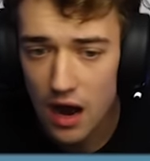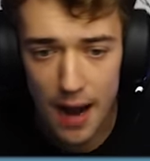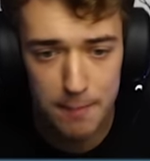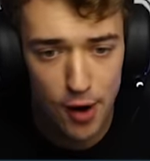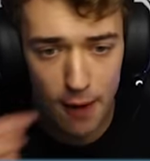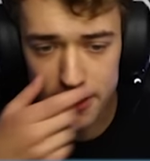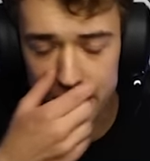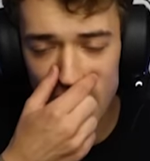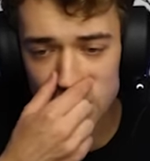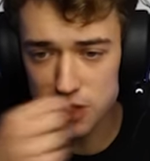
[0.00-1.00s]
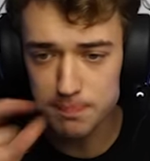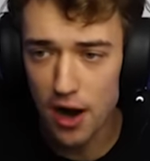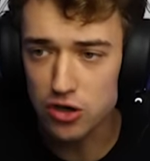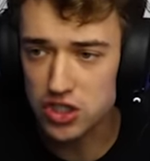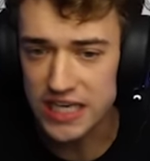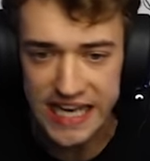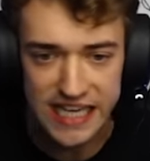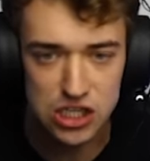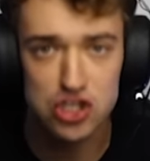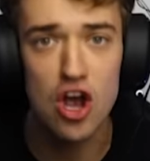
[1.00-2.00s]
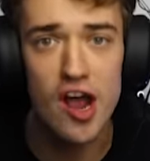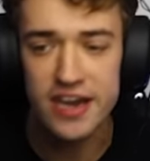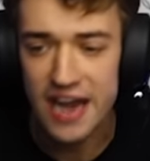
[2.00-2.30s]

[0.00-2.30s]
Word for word: I'm probably not supposed to eat certain